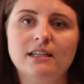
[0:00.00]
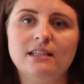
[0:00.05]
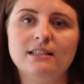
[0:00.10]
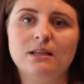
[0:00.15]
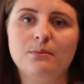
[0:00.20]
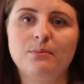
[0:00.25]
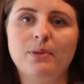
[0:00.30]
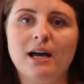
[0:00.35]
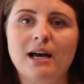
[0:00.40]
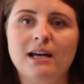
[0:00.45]
Is
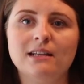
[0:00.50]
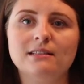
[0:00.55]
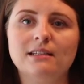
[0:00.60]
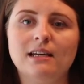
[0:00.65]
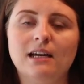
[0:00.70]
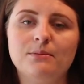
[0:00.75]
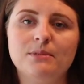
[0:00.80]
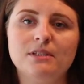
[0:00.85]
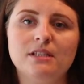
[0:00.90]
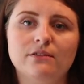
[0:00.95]
it
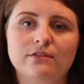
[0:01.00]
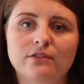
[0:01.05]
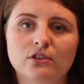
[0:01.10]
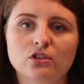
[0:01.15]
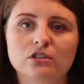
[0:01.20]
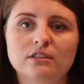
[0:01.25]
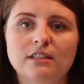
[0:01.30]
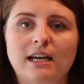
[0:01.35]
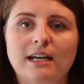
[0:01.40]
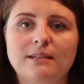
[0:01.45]
part-time, is it
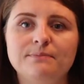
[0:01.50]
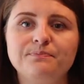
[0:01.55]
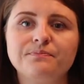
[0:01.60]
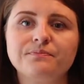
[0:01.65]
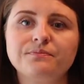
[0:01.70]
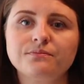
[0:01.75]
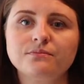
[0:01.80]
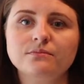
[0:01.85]
full-time?